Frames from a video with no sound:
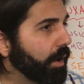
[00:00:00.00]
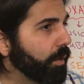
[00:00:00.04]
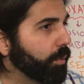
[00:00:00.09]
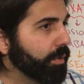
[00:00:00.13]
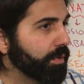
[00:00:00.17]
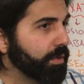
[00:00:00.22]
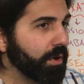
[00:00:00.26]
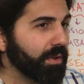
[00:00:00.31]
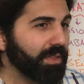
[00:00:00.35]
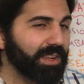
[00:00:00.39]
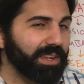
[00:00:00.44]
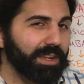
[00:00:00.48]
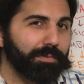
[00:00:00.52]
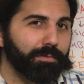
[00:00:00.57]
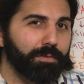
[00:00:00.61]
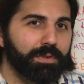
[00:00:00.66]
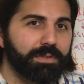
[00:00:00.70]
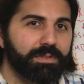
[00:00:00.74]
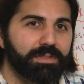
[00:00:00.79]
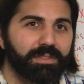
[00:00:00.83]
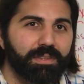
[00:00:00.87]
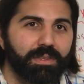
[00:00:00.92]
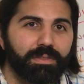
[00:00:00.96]
with all the
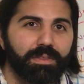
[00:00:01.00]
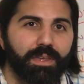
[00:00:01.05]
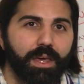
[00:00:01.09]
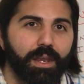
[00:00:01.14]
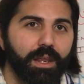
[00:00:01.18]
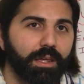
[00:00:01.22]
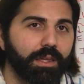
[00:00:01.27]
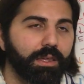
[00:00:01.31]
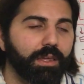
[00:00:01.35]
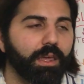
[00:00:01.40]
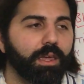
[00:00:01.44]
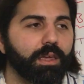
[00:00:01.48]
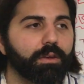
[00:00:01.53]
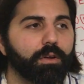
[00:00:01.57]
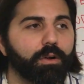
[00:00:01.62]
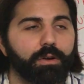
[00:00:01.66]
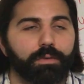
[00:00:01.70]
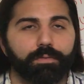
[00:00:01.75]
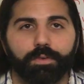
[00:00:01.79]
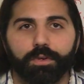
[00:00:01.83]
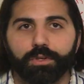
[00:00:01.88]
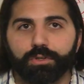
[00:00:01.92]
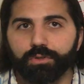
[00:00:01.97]
different synthetic and
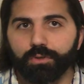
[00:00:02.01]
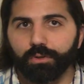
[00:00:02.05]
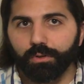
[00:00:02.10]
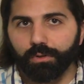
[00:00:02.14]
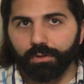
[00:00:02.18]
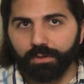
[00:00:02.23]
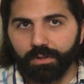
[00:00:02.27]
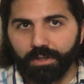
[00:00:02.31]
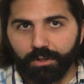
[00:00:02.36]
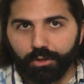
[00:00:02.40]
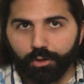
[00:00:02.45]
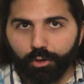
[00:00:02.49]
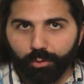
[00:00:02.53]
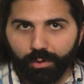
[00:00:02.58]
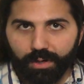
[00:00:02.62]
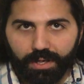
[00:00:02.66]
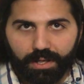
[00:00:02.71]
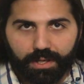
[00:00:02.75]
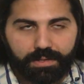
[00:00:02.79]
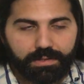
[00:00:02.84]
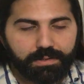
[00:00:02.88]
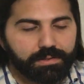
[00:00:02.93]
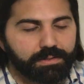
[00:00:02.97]
artificial
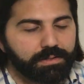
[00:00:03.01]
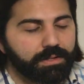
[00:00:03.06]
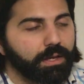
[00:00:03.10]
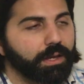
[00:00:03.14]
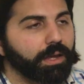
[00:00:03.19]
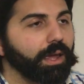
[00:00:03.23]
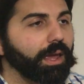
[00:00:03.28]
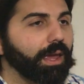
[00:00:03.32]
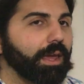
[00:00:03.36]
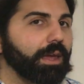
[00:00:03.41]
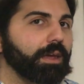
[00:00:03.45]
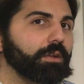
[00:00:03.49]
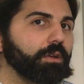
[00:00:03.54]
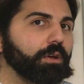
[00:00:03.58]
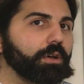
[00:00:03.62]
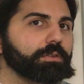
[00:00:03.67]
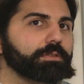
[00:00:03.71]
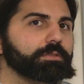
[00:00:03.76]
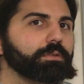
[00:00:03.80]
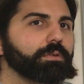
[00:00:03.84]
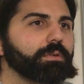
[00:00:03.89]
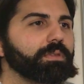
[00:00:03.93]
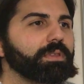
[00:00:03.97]
ingredients, and
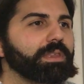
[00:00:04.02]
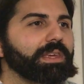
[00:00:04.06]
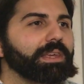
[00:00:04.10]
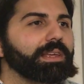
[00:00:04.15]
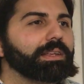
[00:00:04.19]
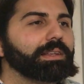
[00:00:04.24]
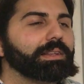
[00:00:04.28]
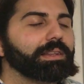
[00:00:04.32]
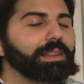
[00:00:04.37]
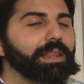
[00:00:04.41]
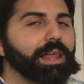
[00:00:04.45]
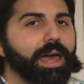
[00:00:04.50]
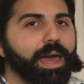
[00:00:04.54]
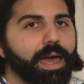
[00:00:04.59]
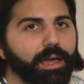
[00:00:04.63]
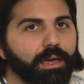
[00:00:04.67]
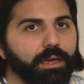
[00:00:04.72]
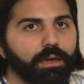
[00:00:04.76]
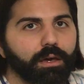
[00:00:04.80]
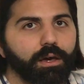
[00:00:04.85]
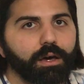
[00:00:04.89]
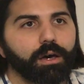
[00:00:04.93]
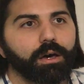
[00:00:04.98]
also the
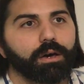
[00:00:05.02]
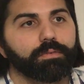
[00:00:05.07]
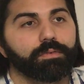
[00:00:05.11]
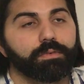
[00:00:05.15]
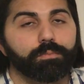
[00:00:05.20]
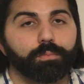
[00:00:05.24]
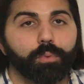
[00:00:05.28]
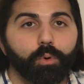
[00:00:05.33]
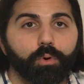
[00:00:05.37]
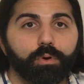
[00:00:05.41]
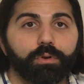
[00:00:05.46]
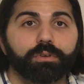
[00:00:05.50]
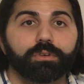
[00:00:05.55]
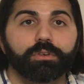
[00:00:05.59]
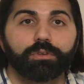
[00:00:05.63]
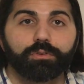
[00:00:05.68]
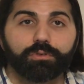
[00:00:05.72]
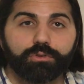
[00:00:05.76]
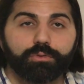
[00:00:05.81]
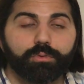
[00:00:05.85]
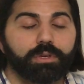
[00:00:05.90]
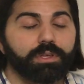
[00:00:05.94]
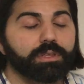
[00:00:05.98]
lack of important
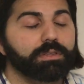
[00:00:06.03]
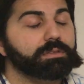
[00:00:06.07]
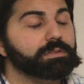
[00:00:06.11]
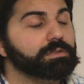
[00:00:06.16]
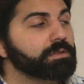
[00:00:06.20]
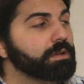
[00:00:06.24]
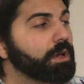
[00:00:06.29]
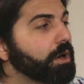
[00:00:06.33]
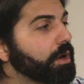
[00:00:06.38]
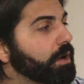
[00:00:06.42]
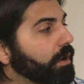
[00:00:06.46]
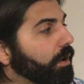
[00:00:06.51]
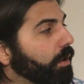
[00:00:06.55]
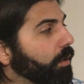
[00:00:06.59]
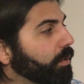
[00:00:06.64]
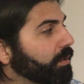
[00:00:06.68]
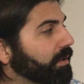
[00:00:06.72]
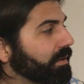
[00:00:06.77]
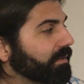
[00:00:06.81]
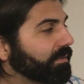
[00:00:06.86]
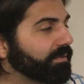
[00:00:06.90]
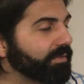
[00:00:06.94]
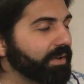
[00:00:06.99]
nutrients
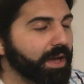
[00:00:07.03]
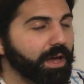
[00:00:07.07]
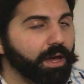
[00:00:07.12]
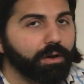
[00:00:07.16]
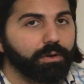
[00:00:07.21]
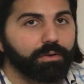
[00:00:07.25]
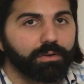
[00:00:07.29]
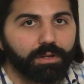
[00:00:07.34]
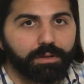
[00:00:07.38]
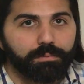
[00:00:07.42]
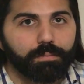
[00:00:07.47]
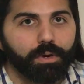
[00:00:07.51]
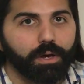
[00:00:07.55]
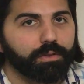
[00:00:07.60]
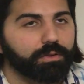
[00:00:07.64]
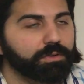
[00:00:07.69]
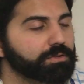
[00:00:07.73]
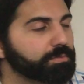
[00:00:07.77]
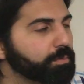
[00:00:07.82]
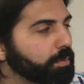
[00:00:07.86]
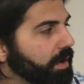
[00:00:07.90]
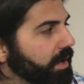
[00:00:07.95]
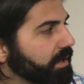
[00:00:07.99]
only found in
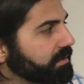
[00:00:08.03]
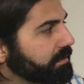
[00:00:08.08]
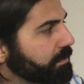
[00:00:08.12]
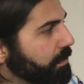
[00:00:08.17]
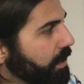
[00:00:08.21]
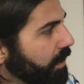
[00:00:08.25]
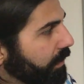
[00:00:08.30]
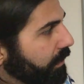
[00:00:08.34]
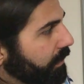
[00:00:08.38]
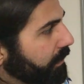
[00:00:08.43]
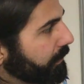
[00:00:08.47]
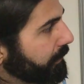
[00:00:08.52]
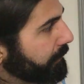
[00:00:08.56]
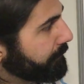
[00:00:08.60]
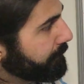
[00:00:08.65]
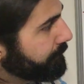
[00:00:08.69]
mother's breast milk.